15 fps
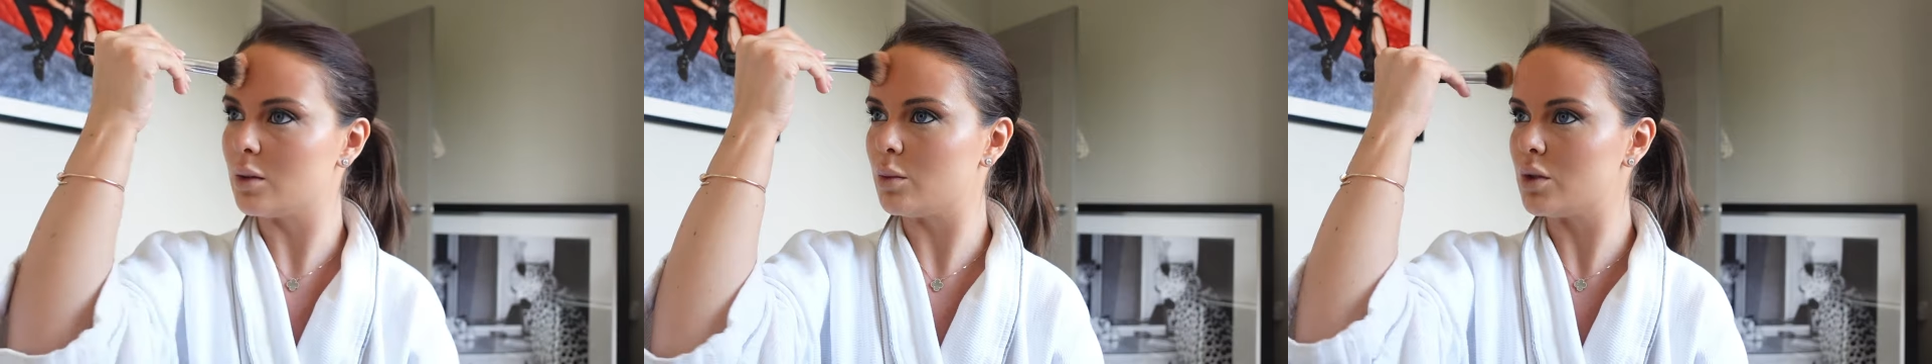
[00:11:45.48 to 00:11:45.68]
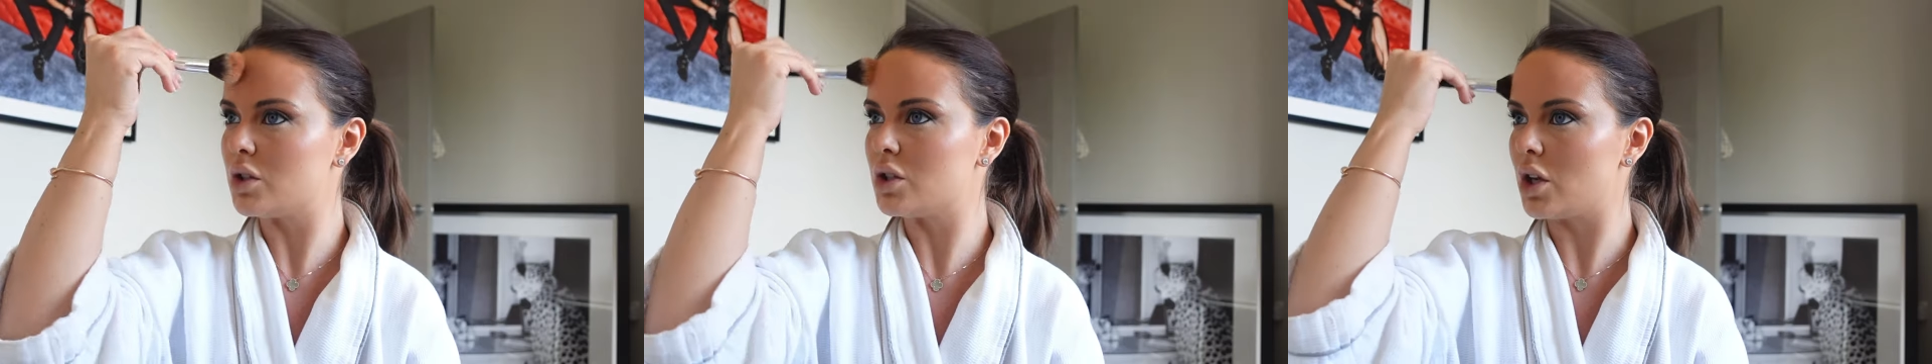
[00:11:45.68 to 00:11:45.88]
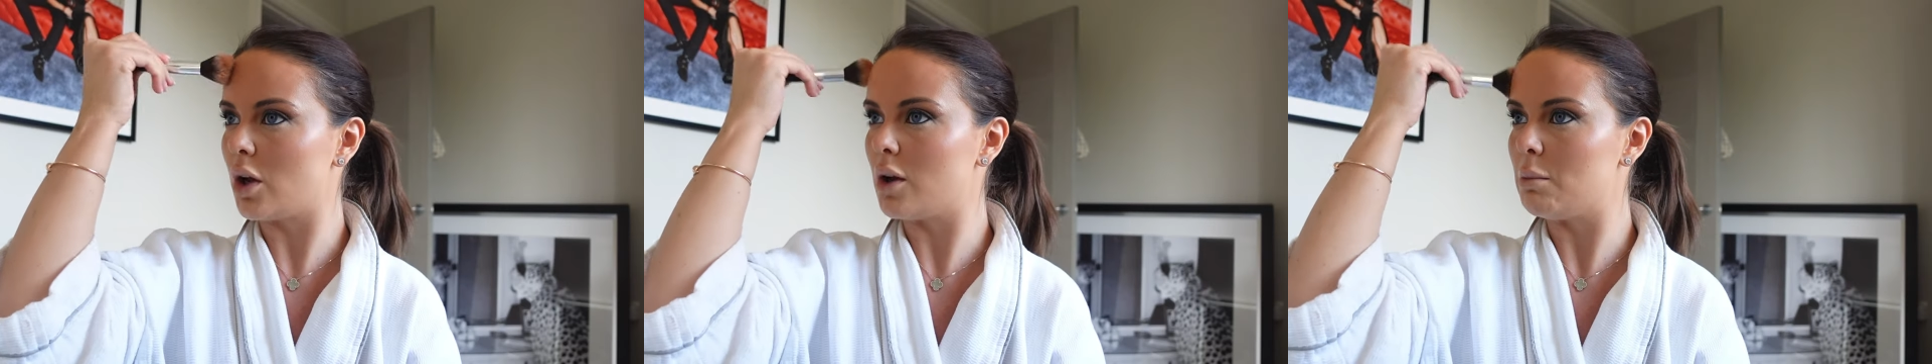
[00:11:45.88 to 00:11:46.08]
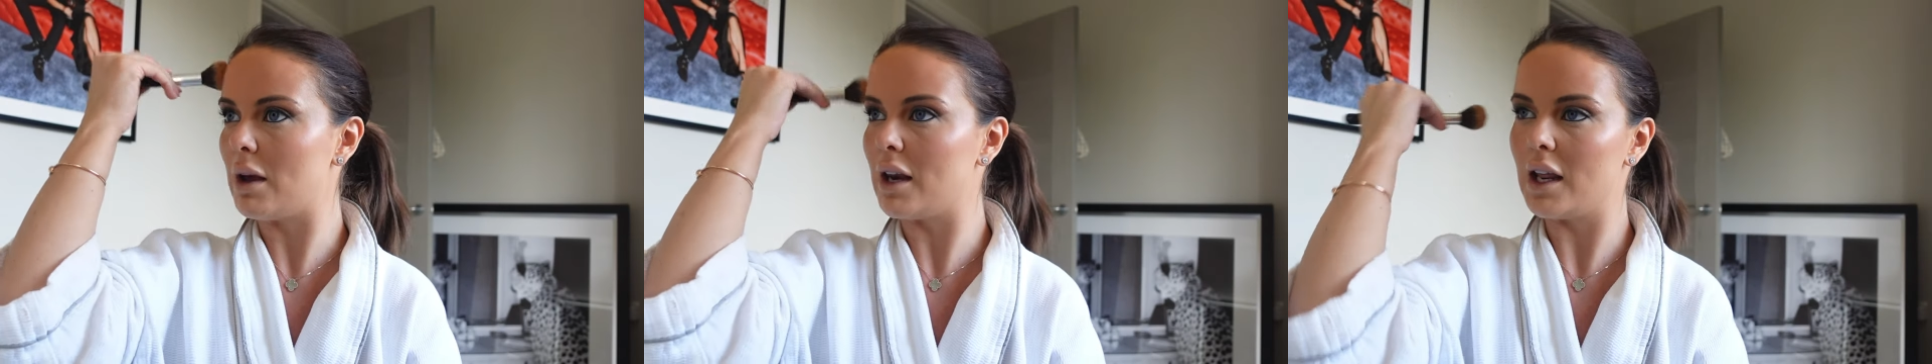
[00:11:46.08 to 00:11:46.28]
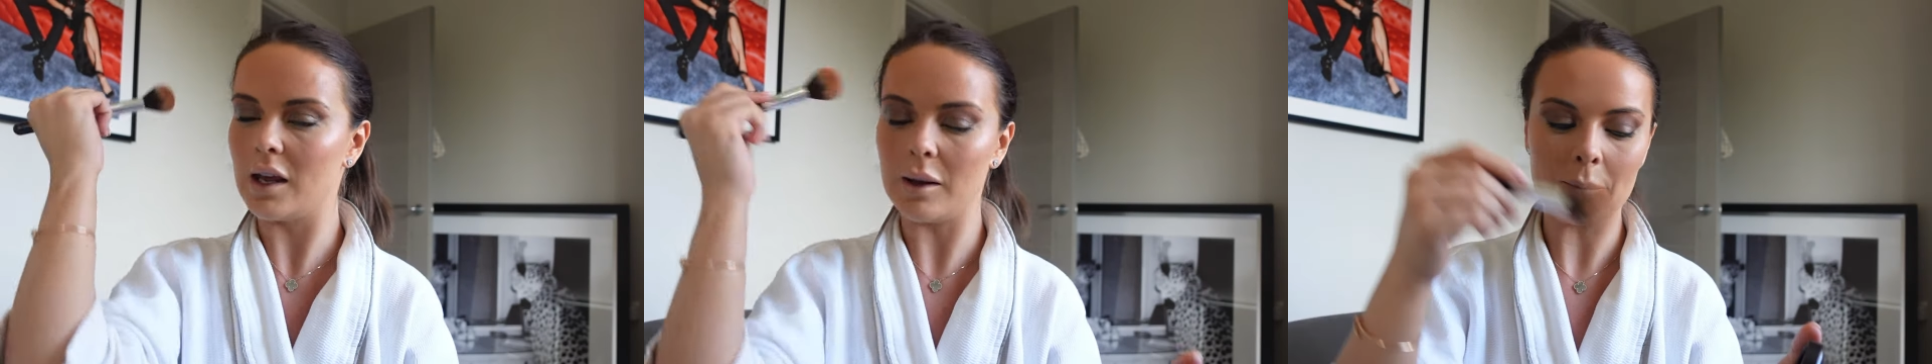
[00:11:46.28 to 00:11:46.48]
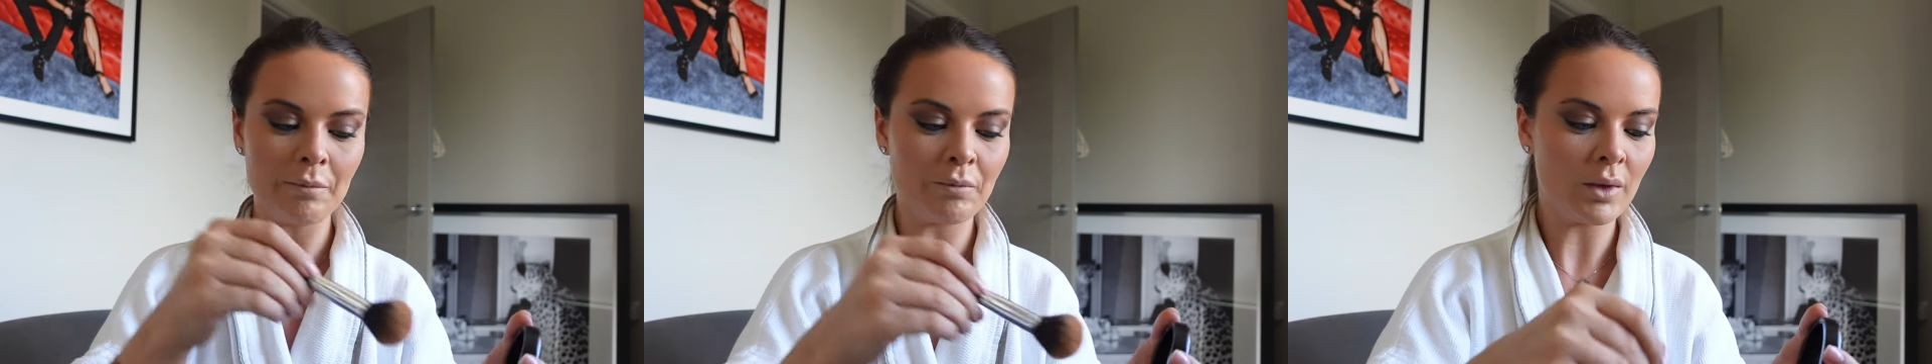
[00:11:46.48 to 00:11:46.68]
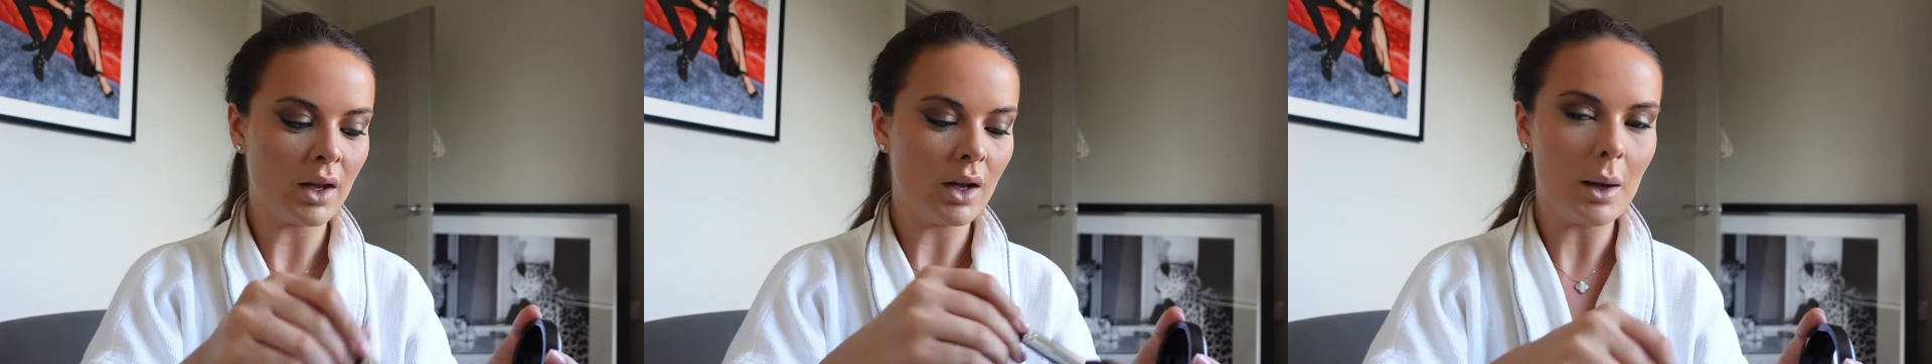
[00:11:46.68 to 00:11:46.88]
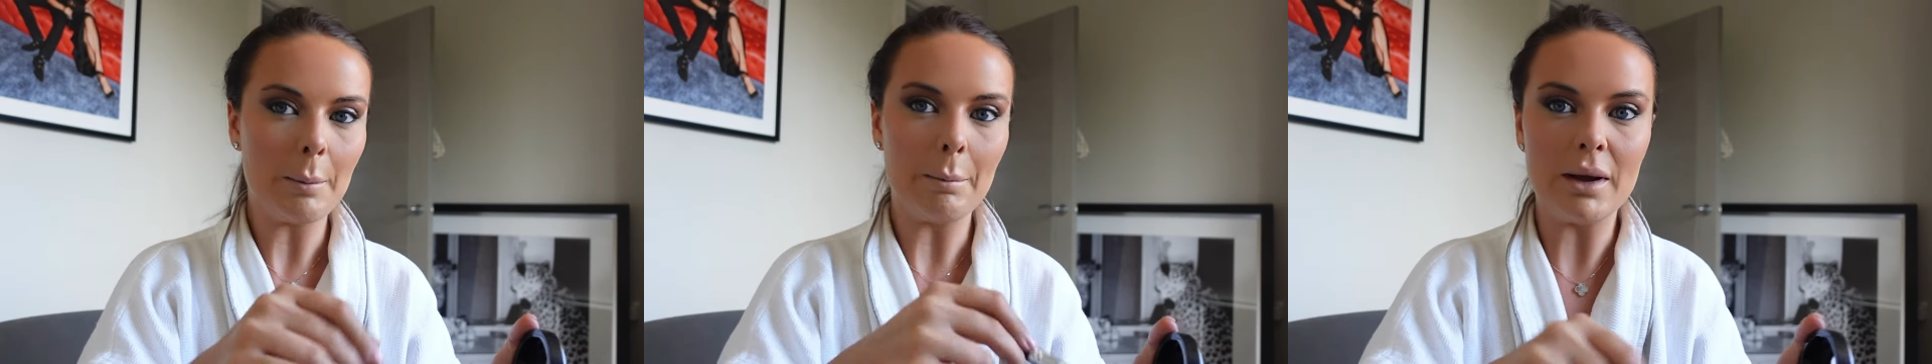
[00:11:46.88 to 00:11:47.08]
there was so many
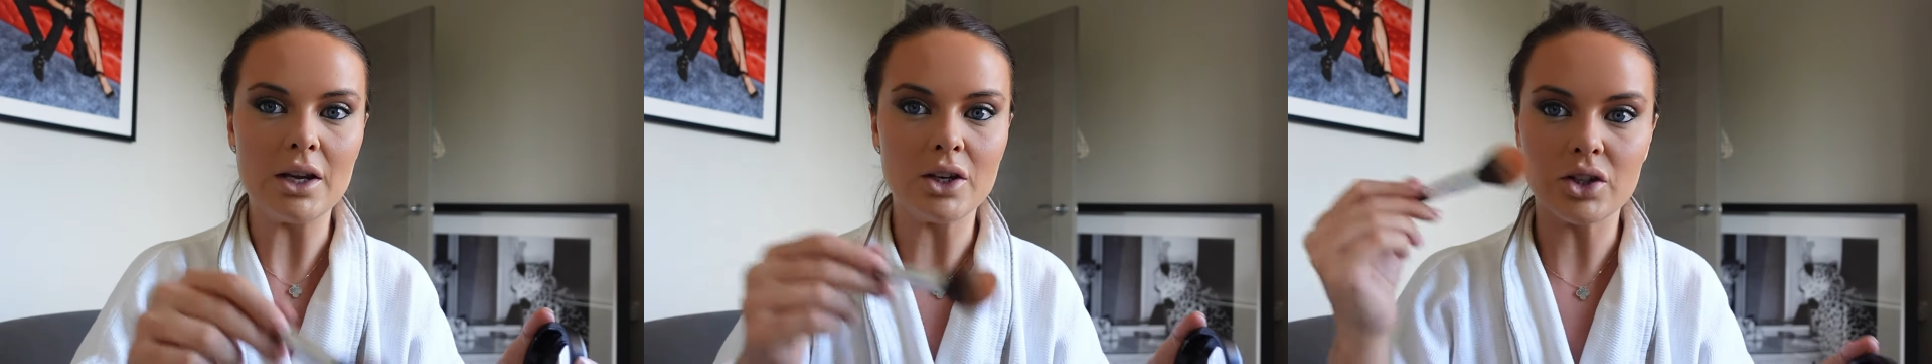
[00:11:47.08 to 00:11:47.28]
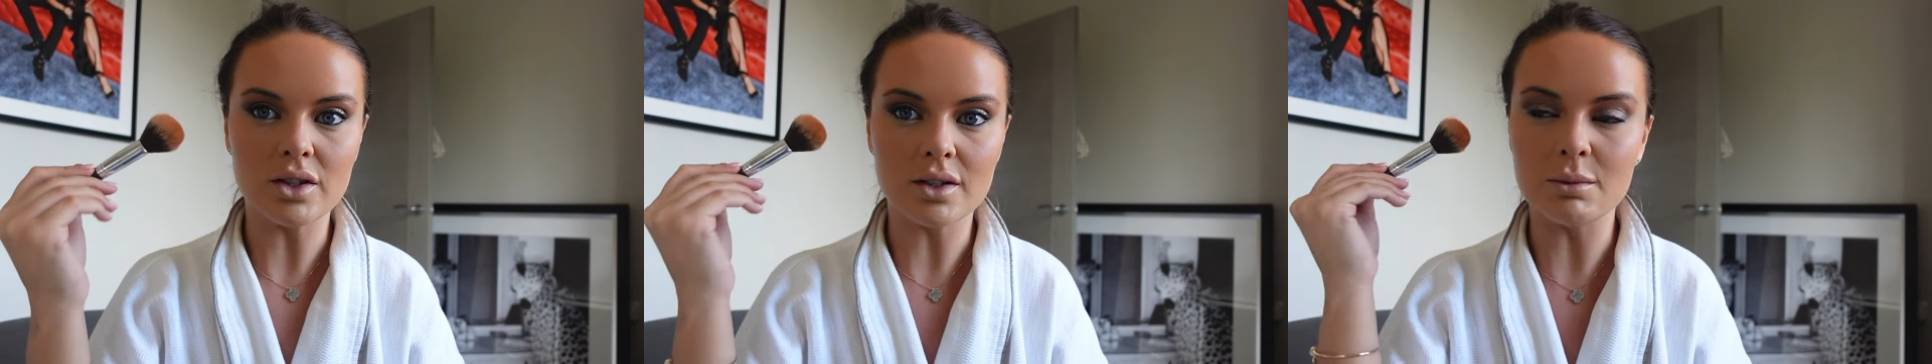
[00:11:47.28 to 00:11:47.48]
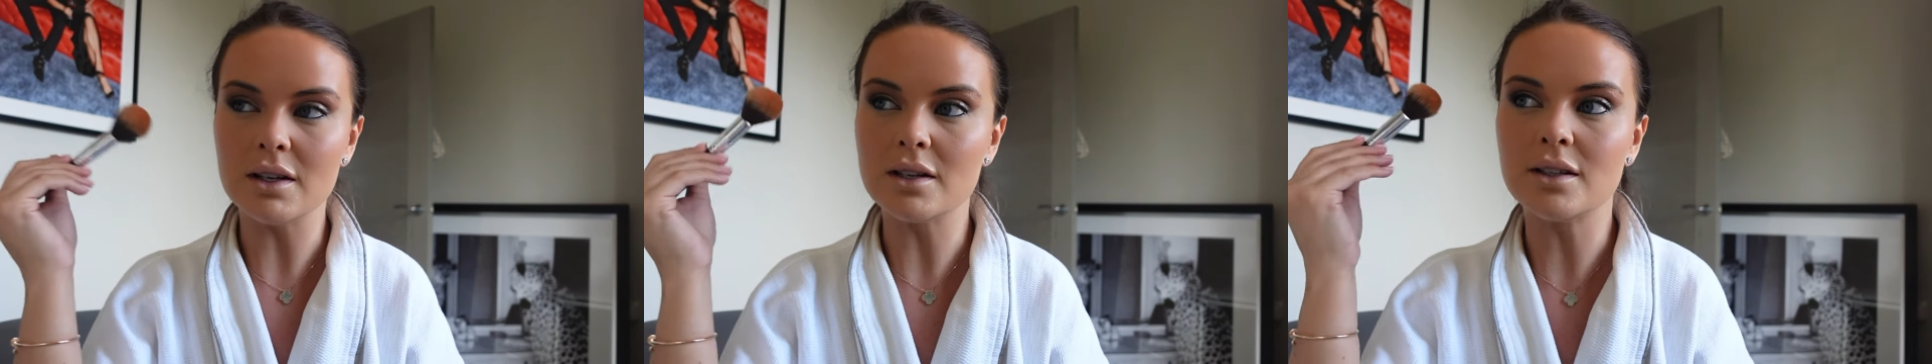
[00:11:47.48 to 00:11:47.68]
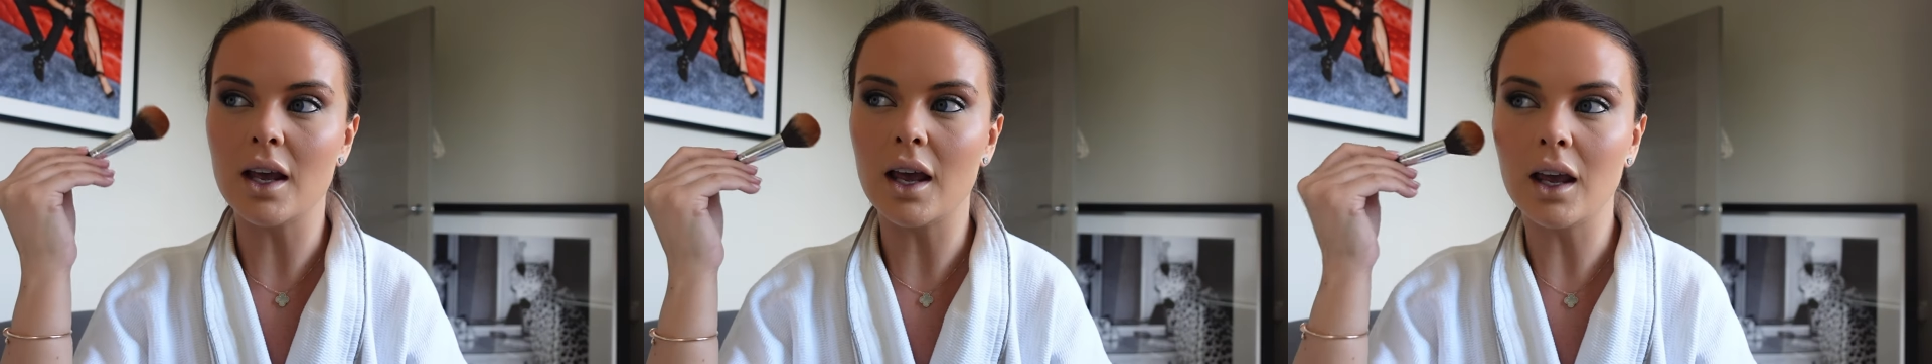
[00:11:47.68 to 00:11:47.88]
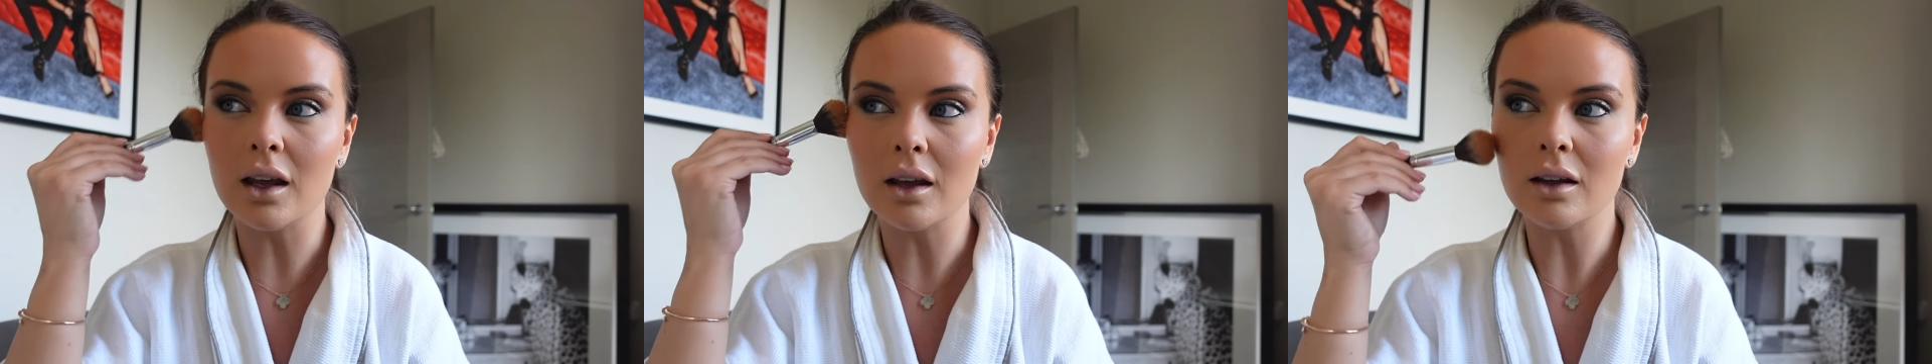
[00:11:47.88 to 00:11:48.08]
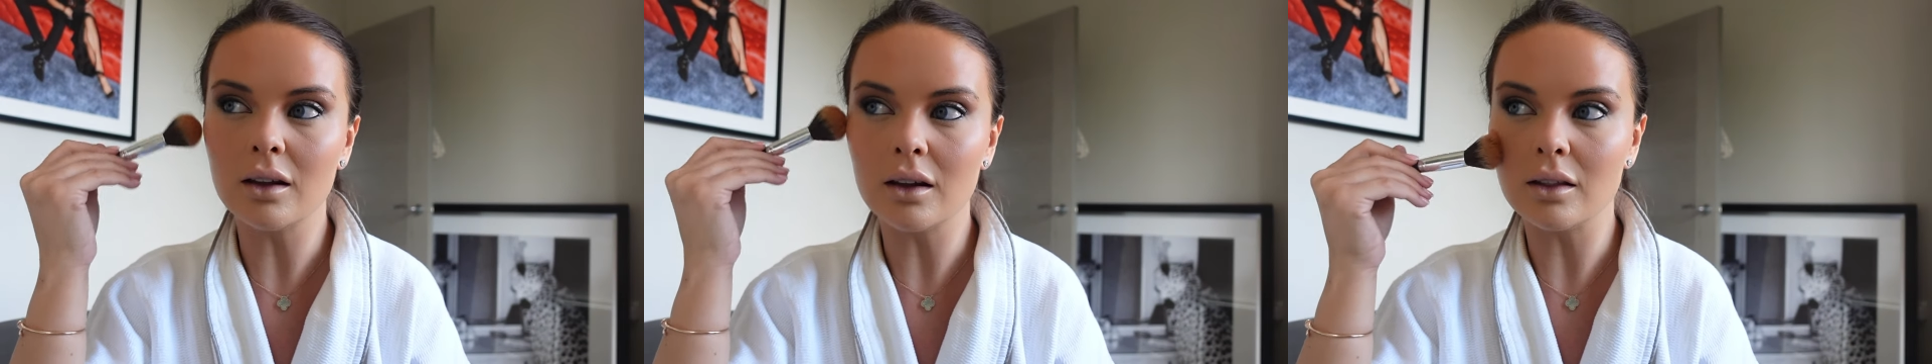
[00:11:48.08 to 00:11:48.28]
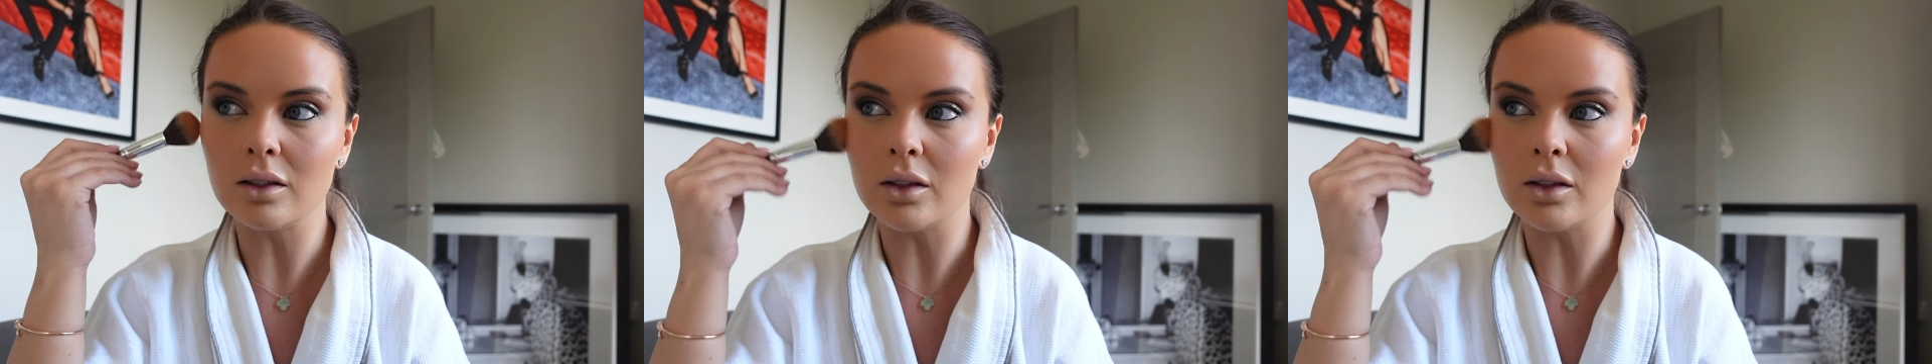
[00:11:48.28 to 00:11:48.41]
pictures missing